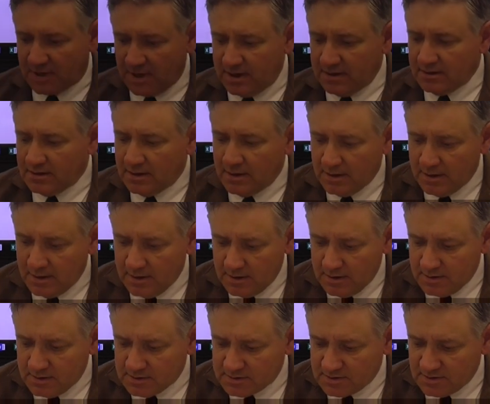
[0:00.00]
Okay?
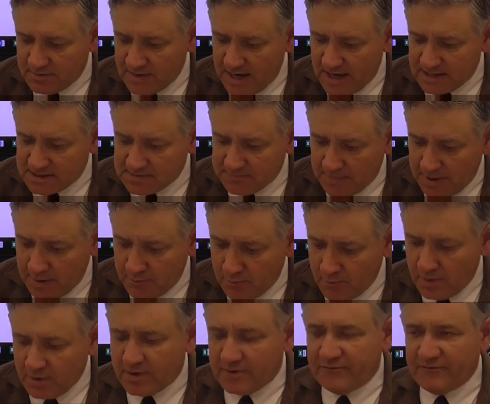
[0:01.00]
So that's my
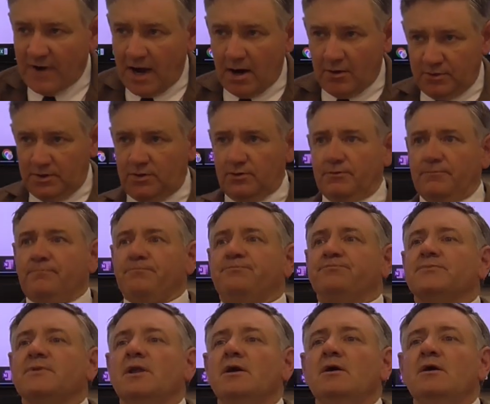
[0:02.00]
work value.
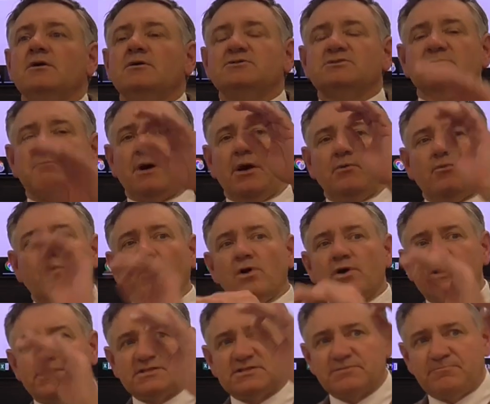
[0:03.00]
So my
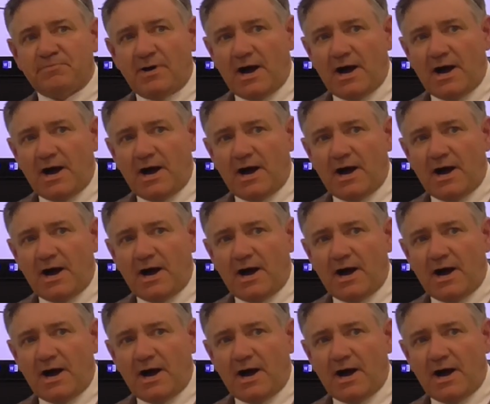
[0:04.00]
work is a